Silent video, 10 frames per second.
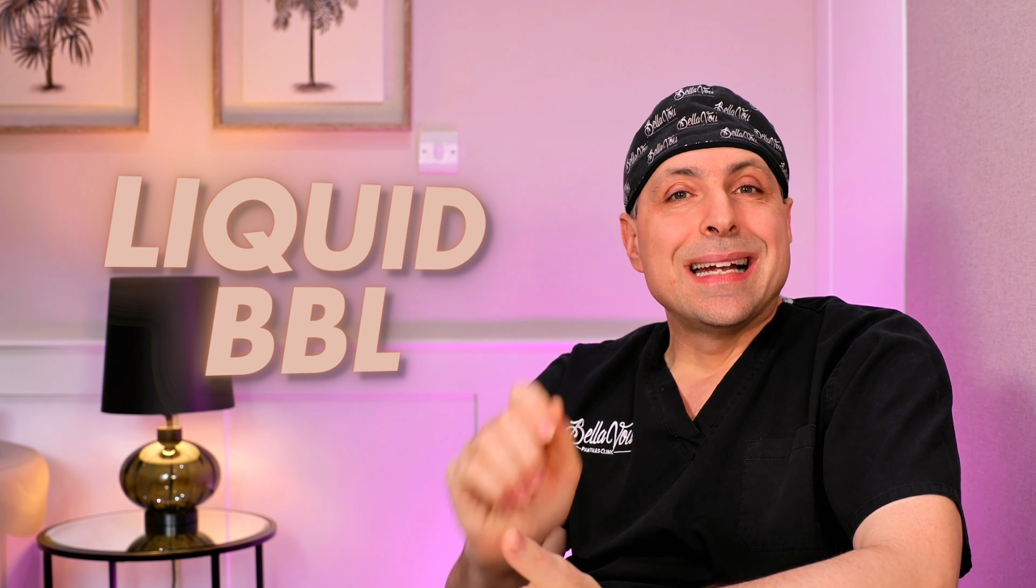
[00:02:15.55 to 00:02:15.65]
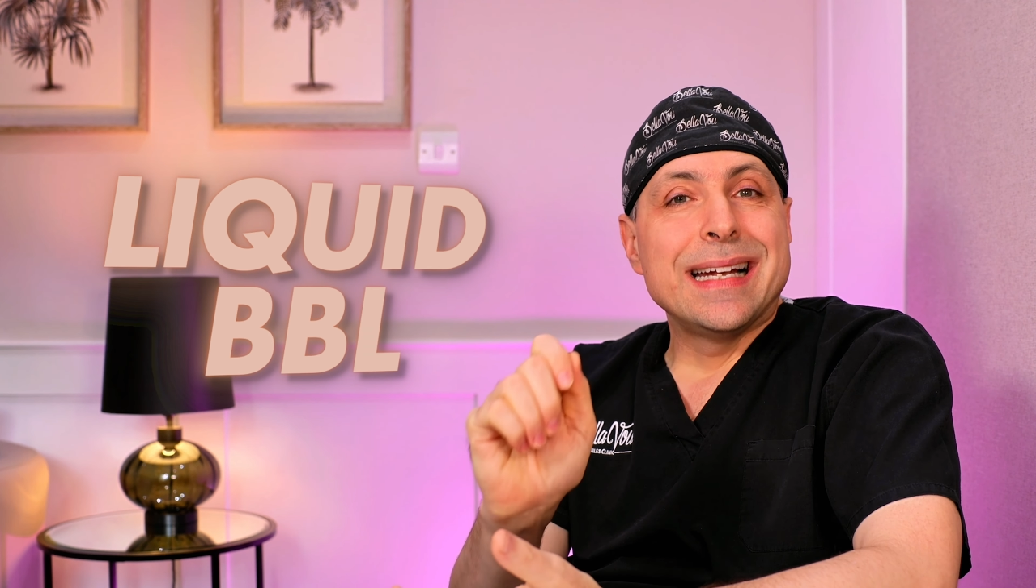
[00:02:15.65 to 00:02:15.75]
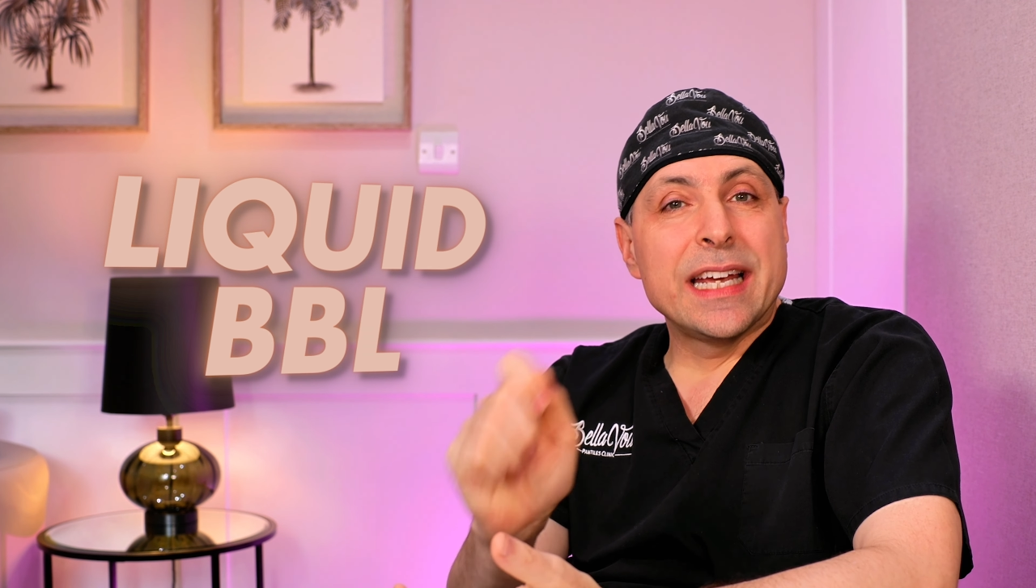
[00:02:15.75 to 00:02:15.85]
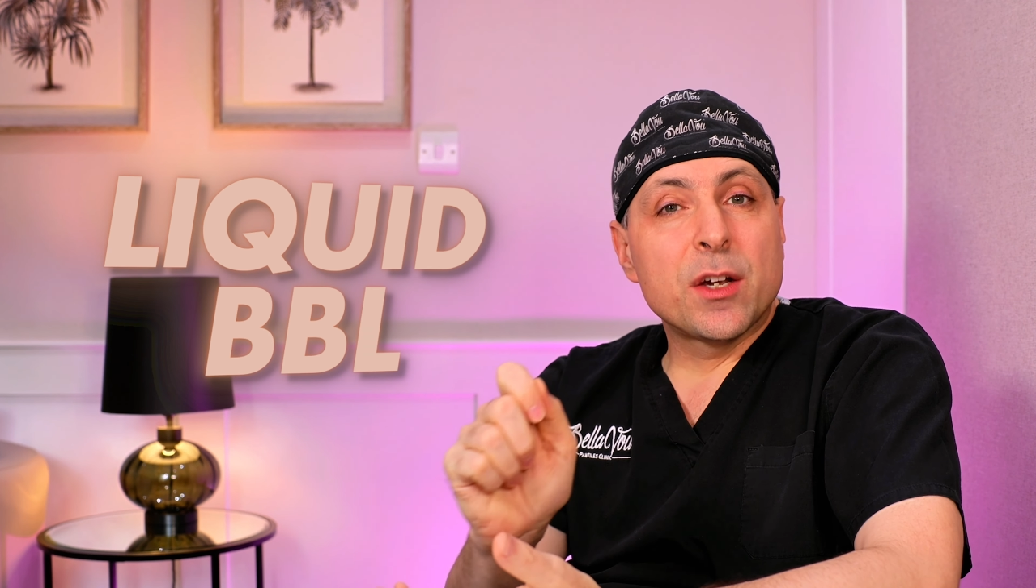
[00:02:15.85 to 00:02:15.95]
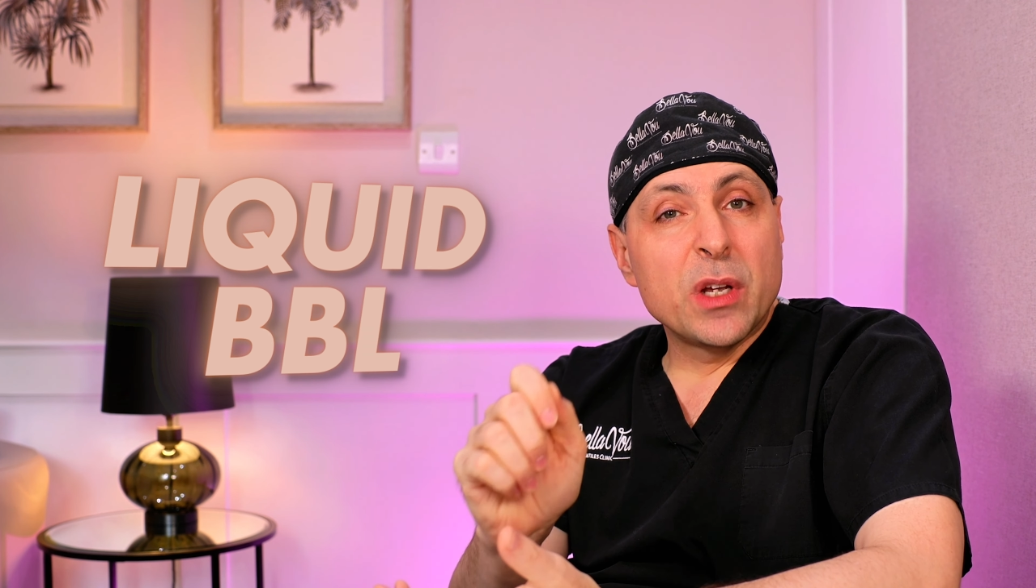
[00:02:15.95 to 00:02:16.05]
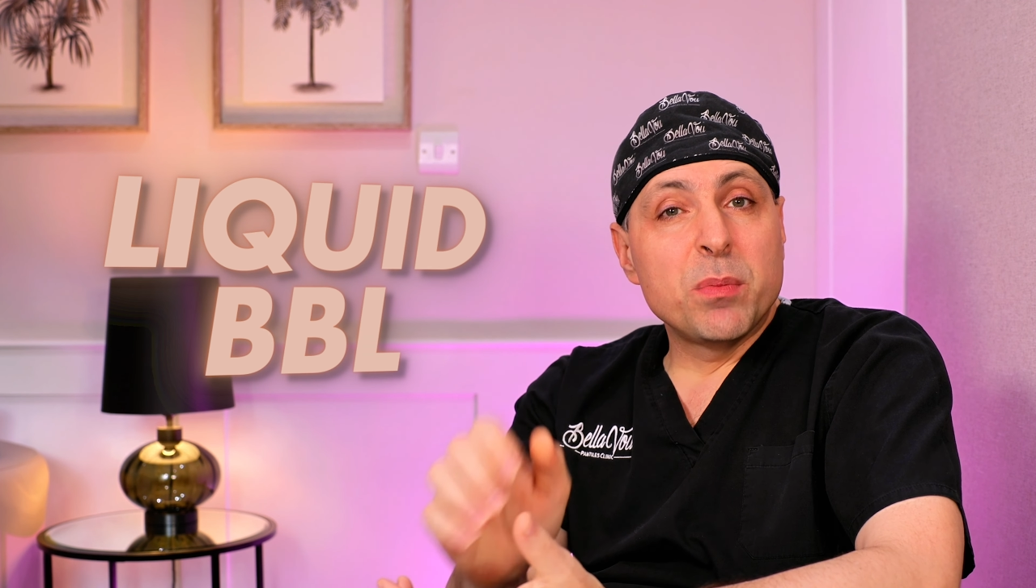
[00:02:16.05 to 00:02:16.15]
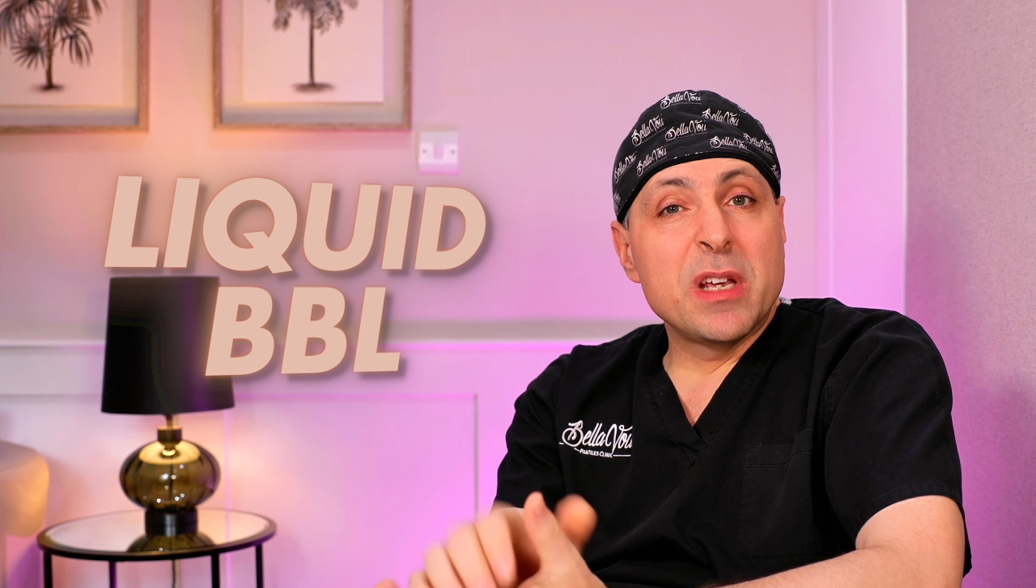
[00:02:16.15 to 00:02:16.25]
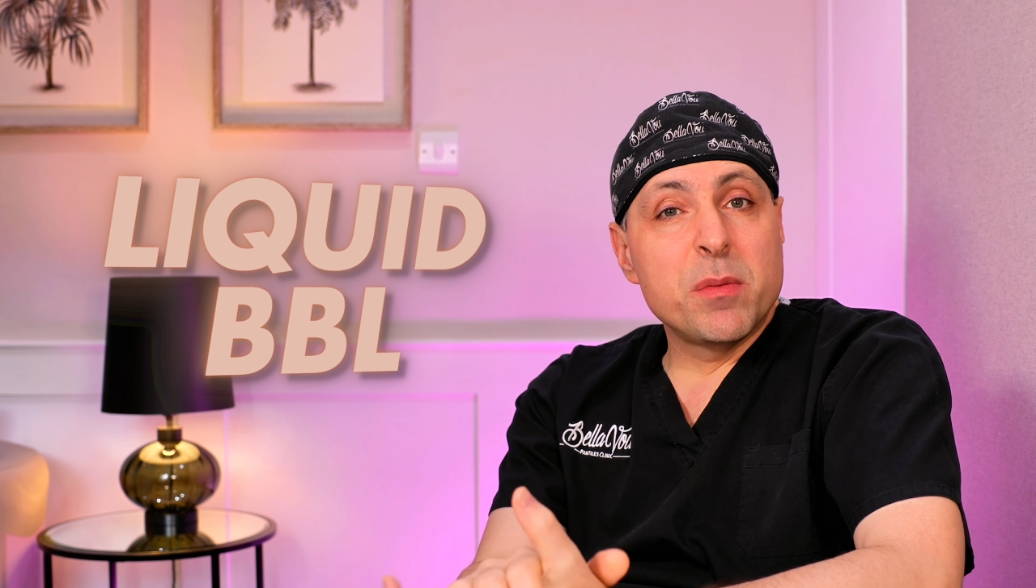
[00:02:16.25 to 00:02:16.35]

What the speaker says: Liquid